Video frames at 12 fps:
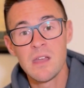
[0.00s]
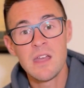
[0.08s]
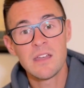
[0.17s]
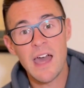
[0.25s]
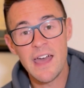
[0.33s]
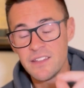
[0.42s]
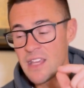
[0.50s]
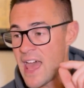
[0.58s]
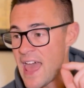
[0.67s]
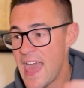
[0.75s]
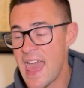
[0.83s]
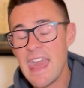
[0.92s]
guys,
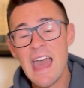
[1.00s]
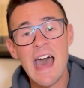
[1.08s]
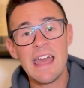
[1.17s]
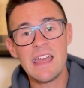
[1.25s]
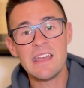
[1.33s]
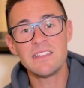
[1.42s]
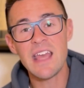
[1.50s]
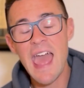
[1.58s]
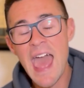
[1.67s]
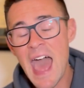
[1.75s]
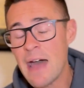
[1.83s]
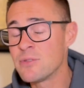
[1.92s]
AI is
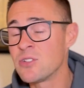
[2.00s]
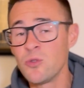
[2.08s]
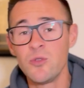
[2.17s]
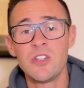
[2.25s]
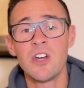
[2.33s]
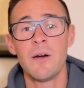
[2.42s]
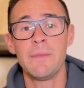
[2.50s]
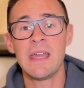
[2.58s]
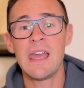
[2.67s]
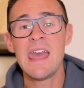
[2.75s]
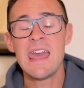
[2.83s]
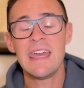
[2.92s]
absolutely
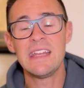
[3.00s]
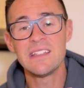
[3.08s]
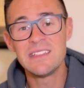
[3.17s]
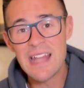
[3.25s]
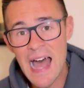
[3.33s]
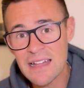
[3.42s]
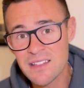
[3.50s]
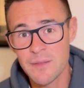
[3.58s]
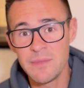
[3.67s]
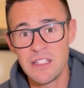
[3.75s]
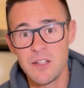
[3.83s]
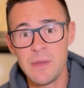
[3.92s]
coming. It is not
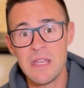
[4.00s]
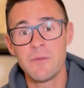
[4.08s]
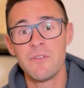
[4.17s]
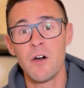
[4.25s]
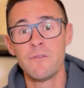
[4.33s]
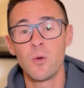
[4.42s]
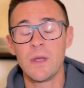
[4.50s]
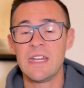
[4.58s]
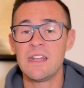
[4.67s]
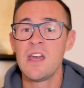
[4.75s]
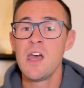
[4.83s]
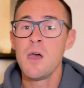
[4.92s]
something to be
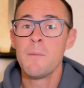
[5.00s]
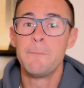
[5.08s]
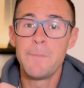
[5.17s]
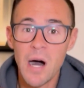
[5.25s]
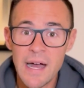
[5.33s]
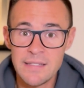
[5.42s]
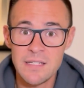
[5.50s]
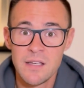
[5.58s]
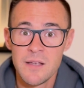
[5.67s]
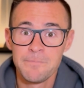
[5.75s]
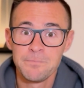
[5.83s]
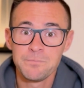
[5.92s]
avoided. But
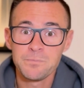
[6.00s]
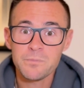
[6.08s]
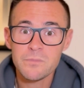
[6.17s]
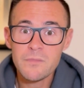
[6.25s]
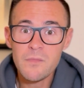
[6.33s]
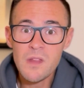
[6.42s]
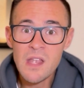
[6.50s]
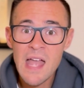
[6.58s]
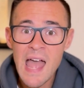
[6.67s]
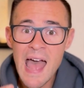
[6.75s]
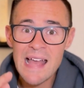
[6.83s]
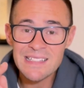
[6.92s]

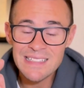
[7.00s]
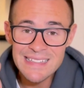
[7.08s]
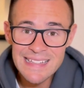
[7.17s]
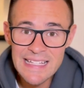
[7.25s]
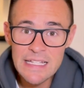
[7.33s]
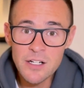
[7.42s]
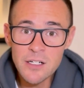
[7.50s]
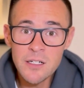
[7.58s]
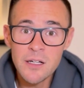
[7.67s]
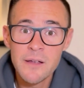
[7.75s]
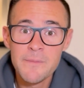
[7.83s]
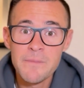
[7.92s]
as a leader,
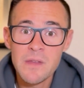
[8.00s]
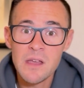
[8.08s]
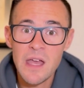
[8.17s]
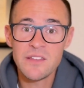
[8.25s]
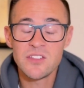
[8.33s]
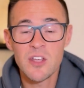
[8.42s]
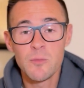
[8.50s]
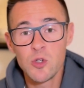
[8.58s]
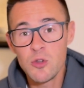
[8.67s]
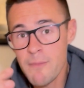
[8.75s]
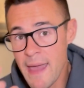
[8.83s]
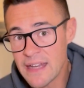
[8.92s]
as someone
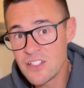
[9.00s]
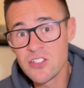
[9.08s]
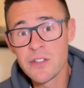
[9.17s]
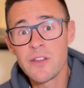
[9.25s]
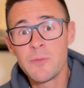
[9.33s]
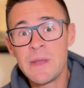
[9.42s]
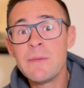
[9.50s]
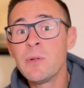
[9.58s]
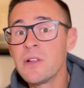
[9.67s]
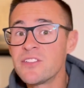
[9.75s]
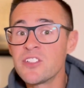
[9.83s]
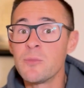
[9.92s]
who manages other
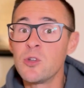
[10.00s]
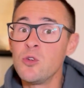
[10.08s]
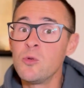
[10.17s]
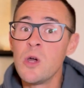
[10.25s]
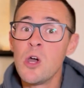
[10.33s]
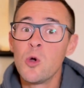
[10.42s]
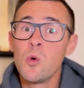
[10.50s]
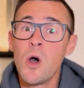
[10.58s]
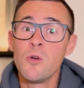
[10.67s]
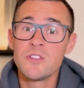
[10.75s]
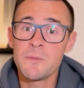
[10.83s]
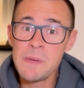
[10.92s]
people, as someone who
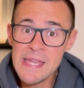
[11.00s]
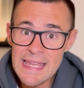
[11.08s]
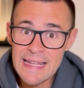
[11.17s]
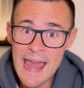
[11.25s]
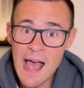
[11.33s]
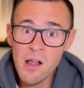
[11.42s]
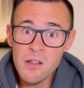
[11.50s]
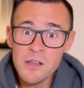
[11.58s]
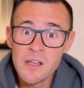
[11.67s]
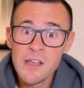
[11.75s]
owns a P&L,